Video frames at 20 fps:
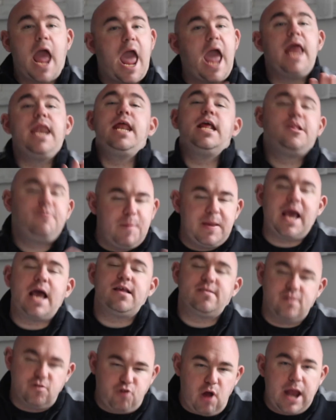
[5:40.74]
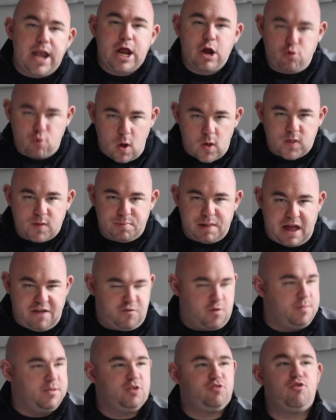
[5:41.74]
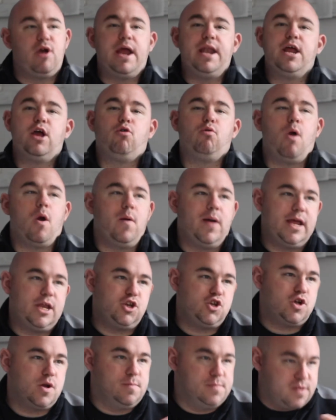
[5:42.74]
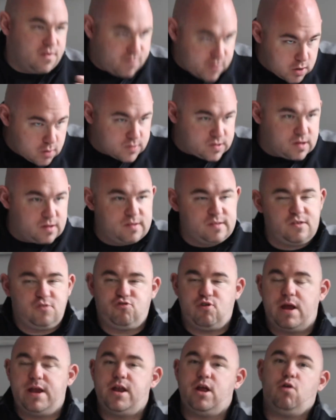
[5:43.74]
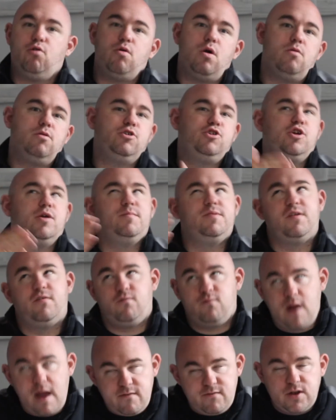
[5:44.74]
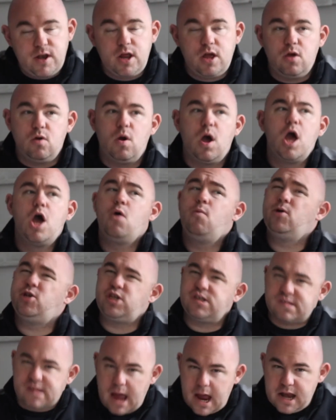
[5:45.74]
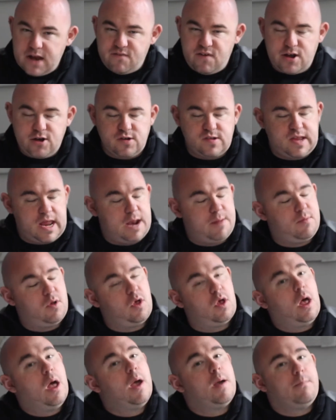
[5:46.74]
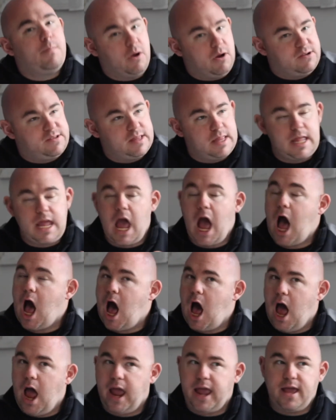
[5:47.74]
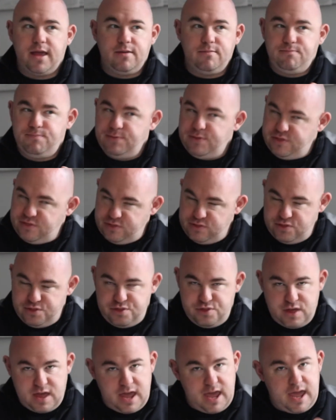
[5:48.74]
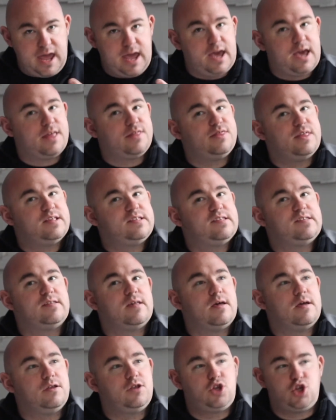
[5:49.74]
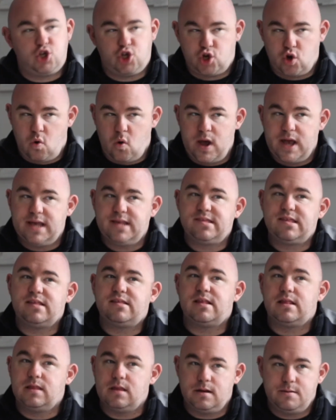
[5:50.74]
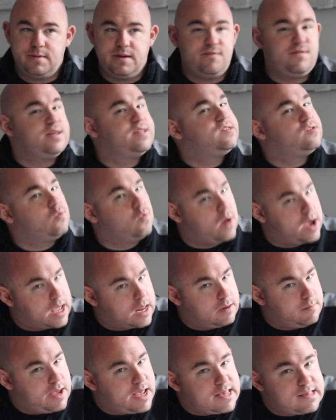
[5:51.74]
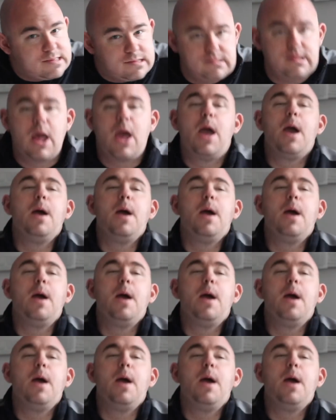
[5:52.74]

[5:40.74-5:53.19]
And it's because they're trying to grow the platform. They're trying to grow it in terms of users, they're trying to grow in terms of revenue, which is kind of understandable. Personally, I think this is a choice that's a little bit of a swing and a miss,